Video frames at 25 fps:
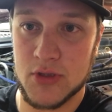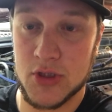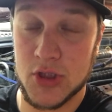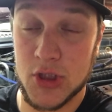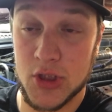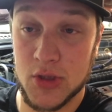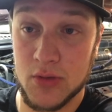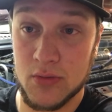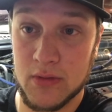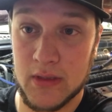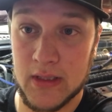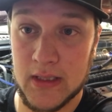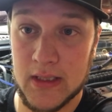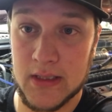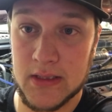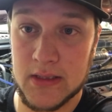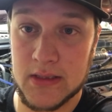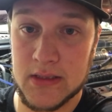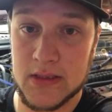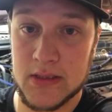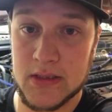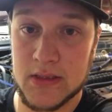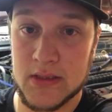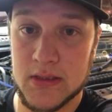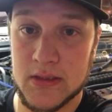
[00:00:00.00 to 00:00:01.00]
do
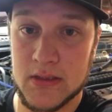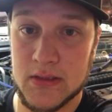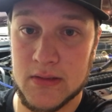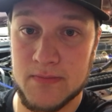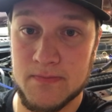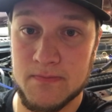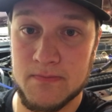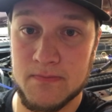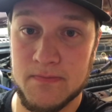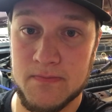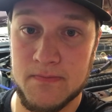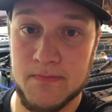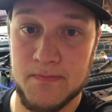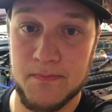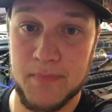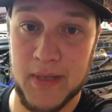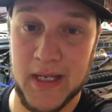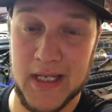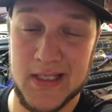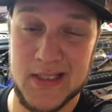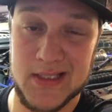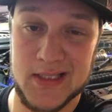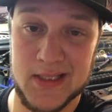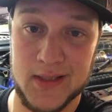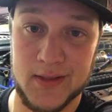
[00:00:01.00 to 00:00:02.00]
this
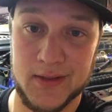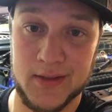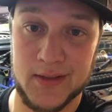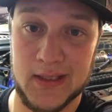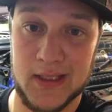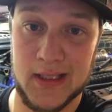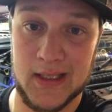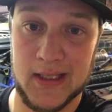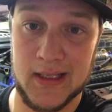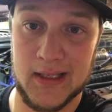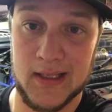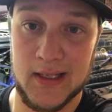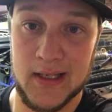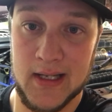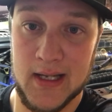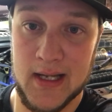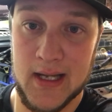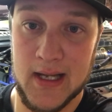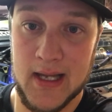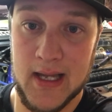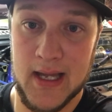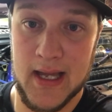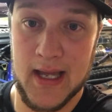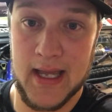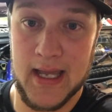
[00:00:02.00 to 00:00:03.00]
basically
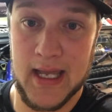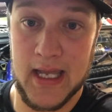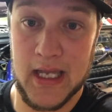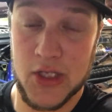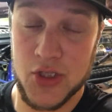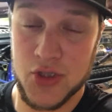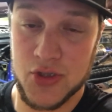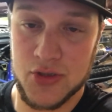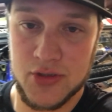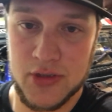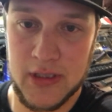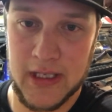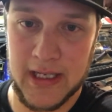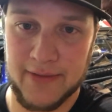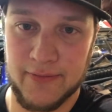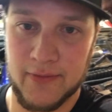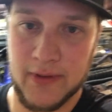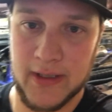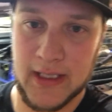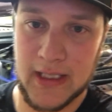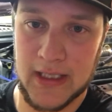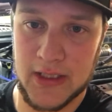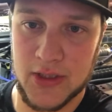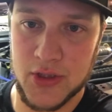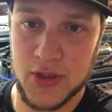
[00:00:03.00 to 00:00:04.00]
in your
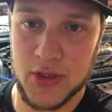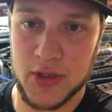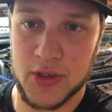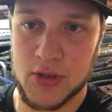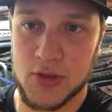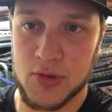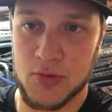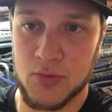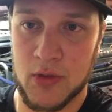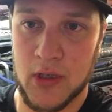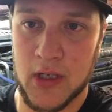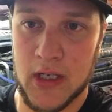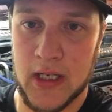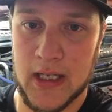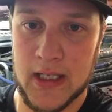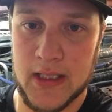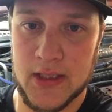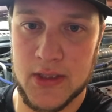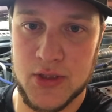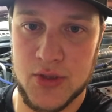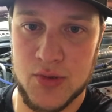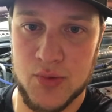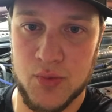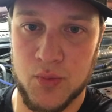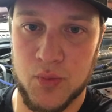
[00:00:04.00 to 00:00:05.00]
driveway, in your
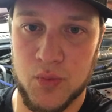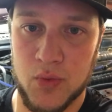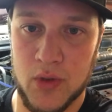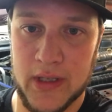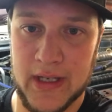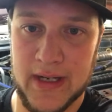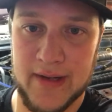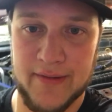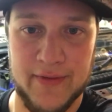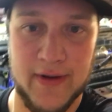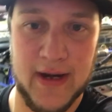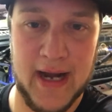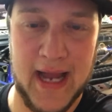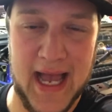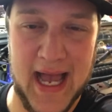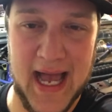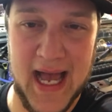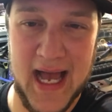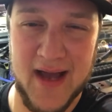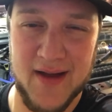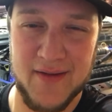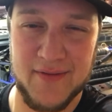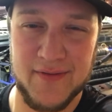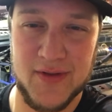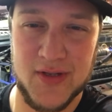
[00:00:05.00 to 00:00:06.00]
garage, whatever
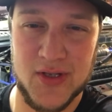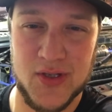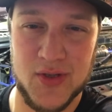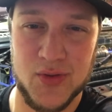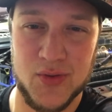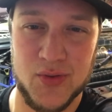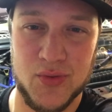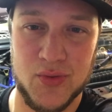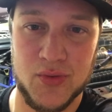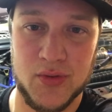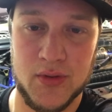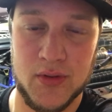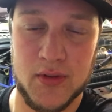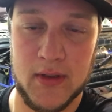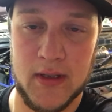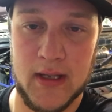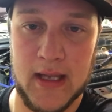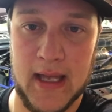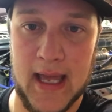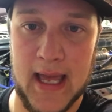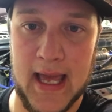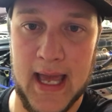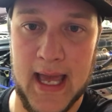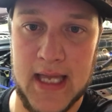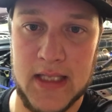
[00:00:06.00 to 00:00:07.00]
have you,
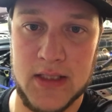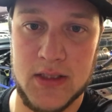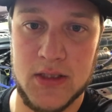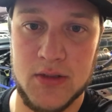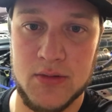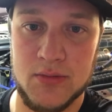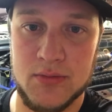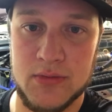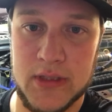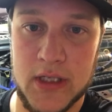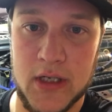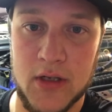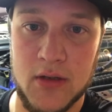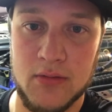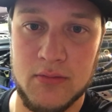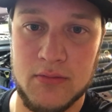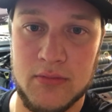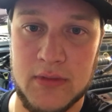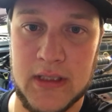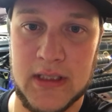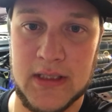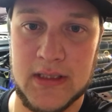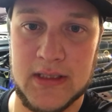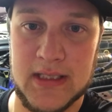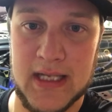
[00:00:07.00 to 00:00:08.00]
and you don't
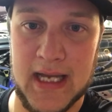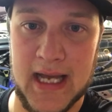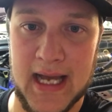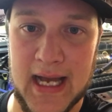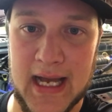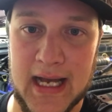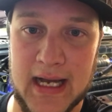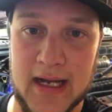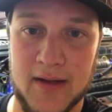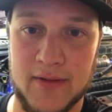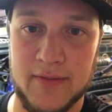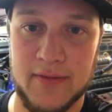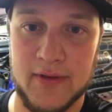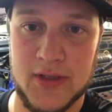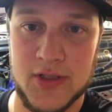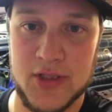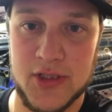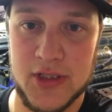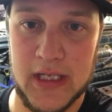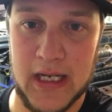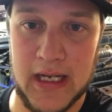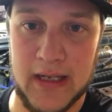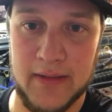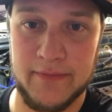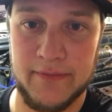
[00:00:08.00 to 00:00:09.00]
need to have a
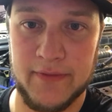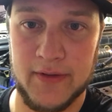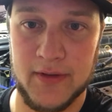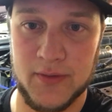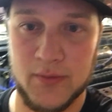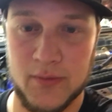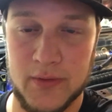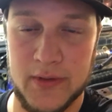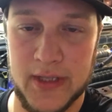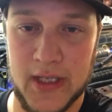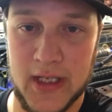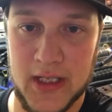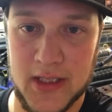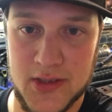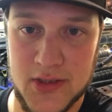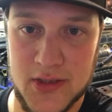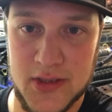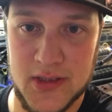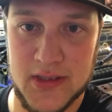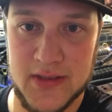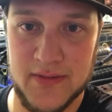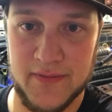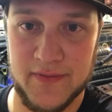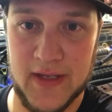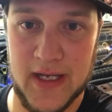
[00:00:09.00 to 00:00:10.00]
shop filled with
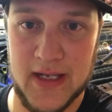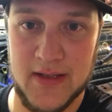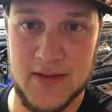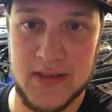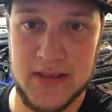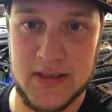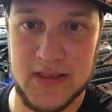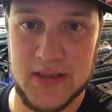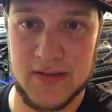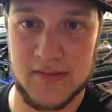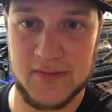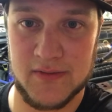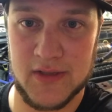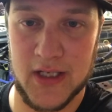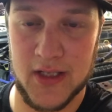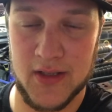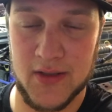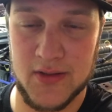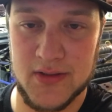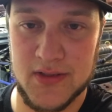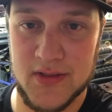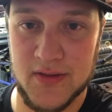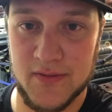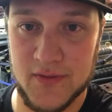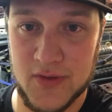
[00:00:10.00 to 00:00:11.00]
hundreds of thousands of
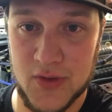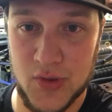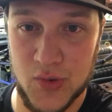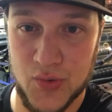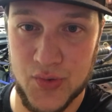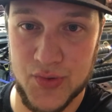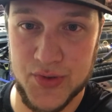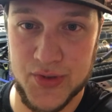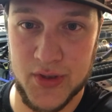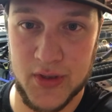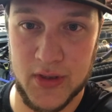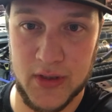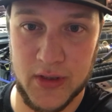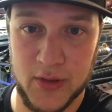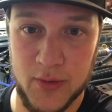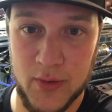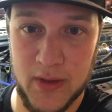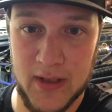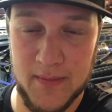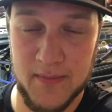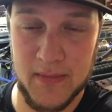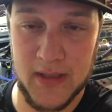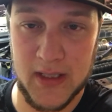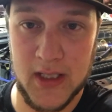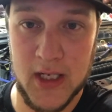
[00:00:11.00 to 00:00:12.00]
dollars of tools or
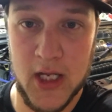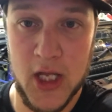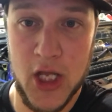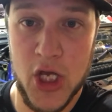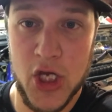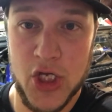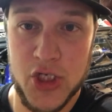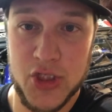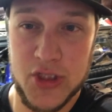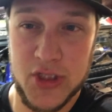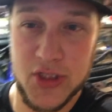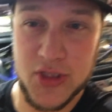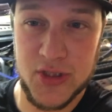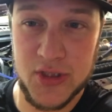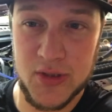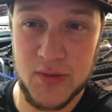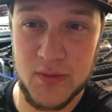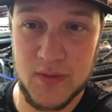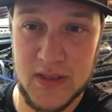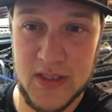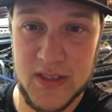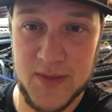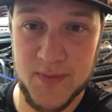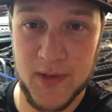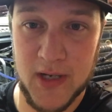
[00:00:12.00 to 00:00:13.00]
equipment to do
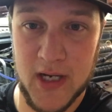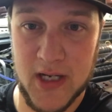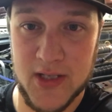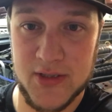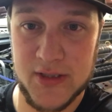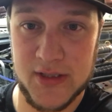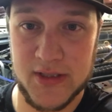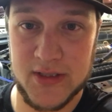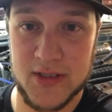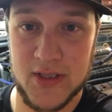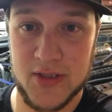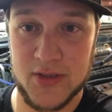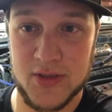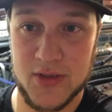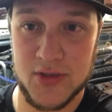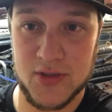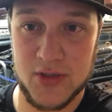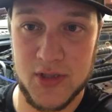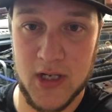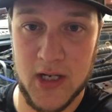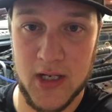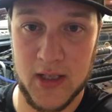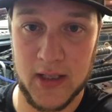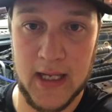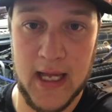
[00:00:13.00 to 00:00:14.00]
these projects on your
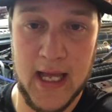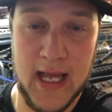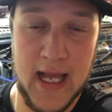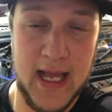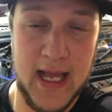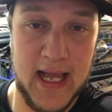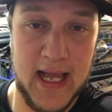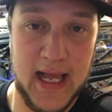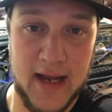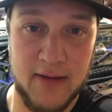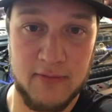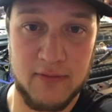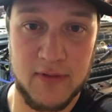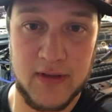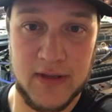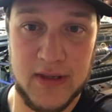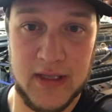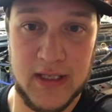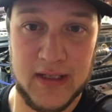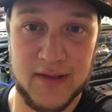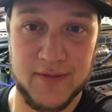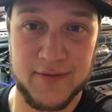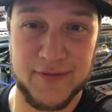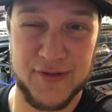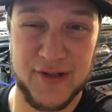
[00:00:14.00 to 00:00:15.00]
truck.
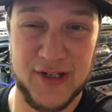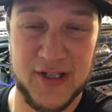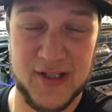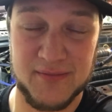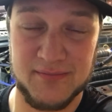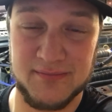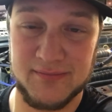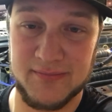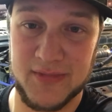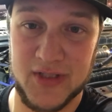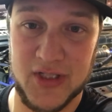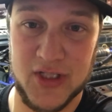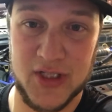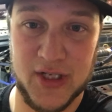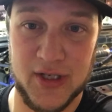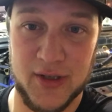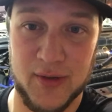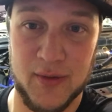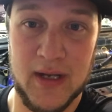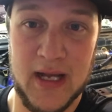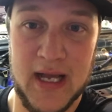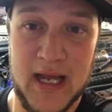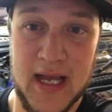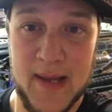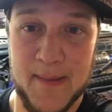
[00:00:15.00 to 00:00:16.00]
Everything from, you
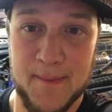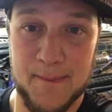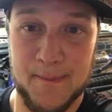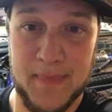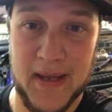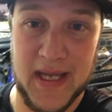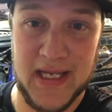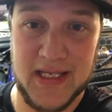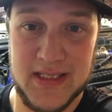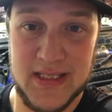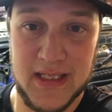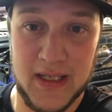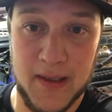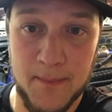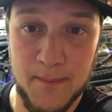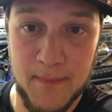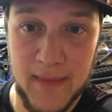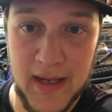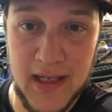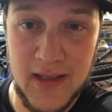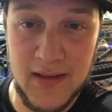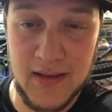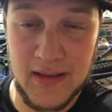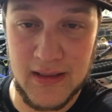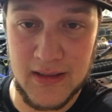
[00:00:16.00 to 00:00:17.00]
know, basic
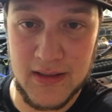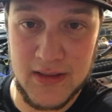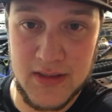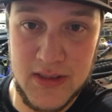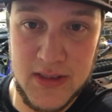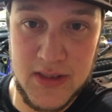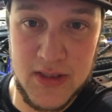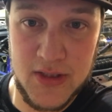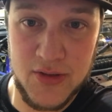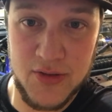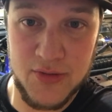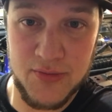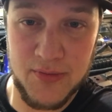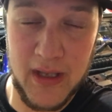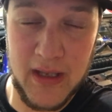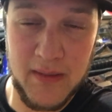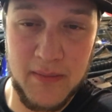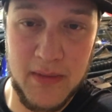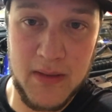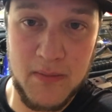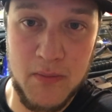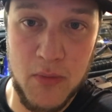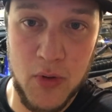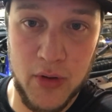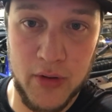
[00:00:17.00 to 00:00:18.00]
maintenance to
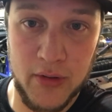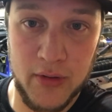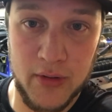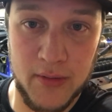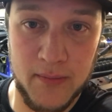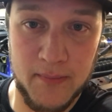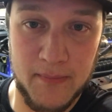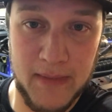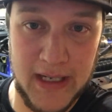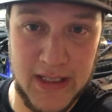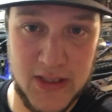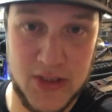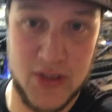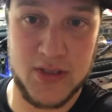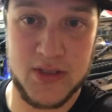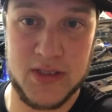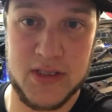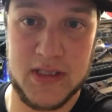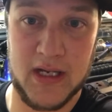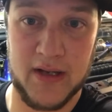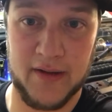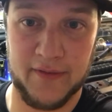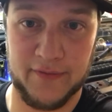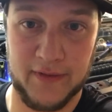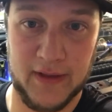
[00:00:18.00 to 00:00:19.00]
maybe more major
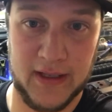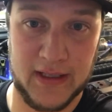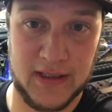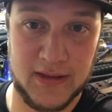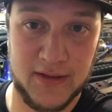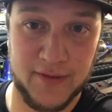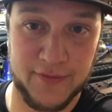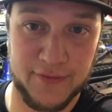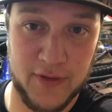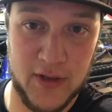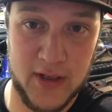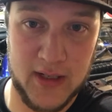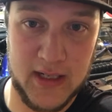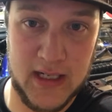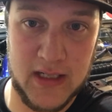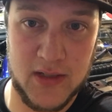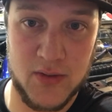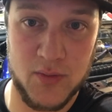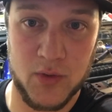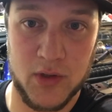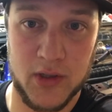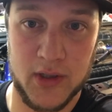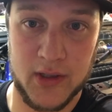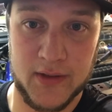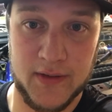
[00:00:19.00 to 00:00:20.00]
stuff like the front
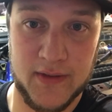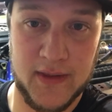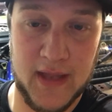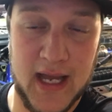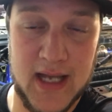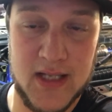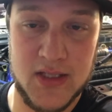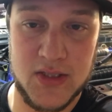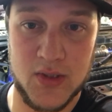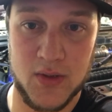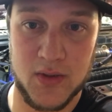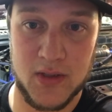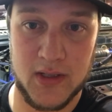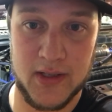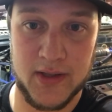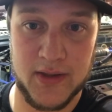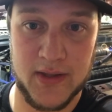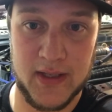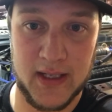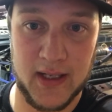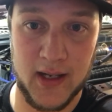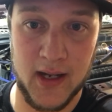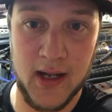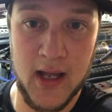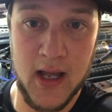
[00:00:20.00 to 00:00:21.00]
end work, that sort of
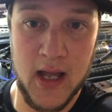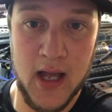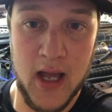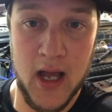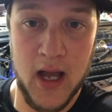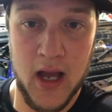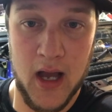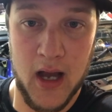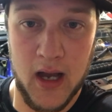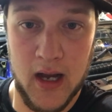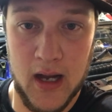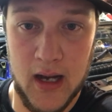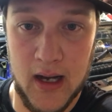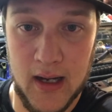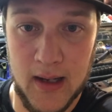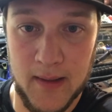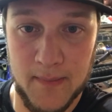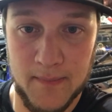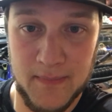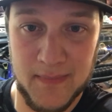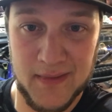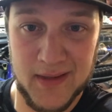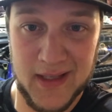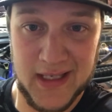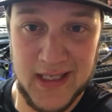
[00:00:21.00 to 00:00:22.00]
thing.
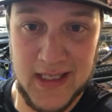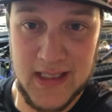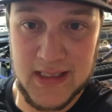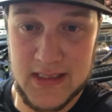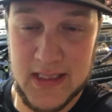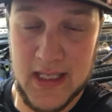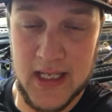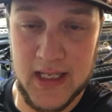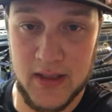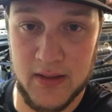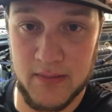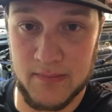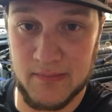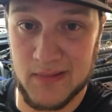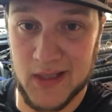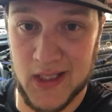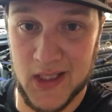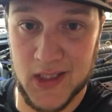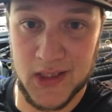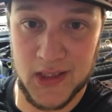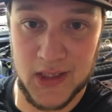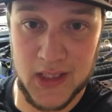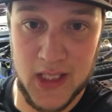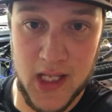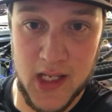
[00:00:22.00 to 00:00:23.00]
Like I said,
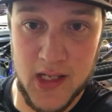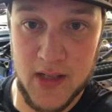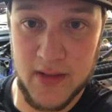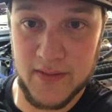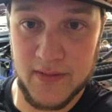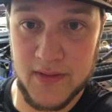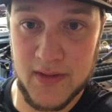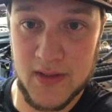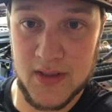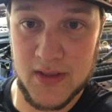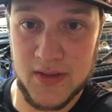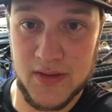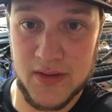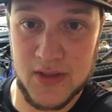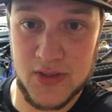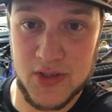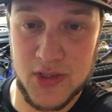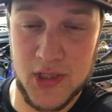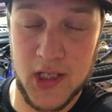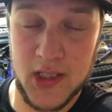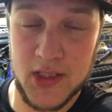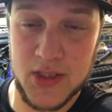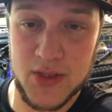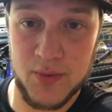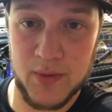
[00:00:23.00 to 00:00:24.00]
a lot of the
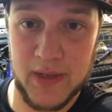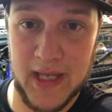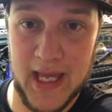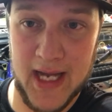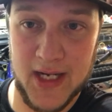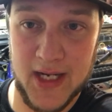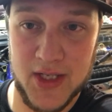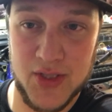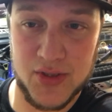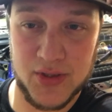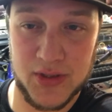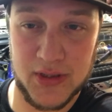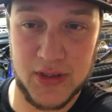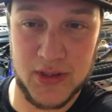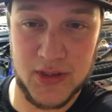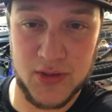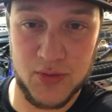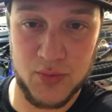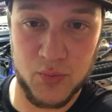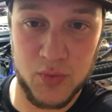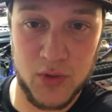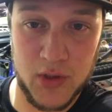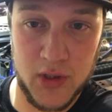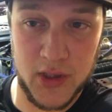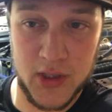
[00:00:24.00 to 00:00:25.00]
trucks we actually do
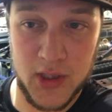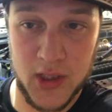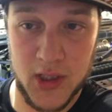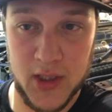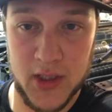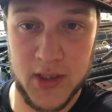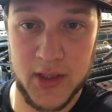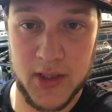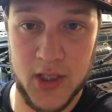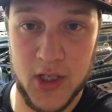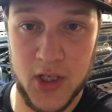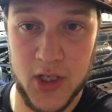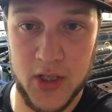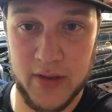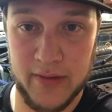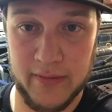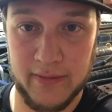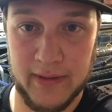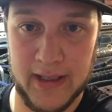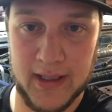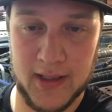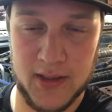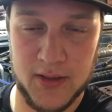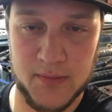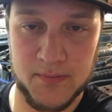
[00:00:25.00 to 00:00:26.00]
work on a
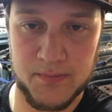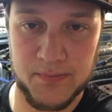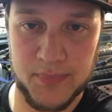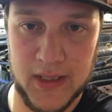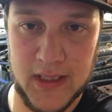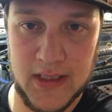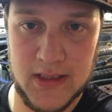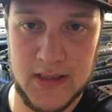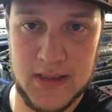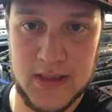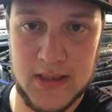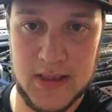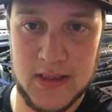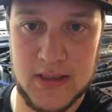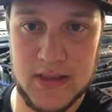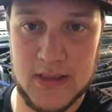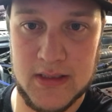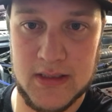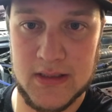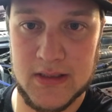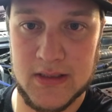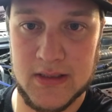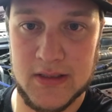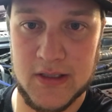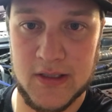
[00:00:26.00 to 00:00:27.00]
regular
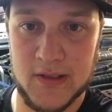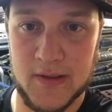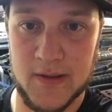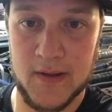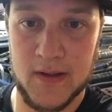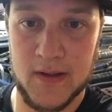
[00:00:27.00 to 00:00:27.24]
basis.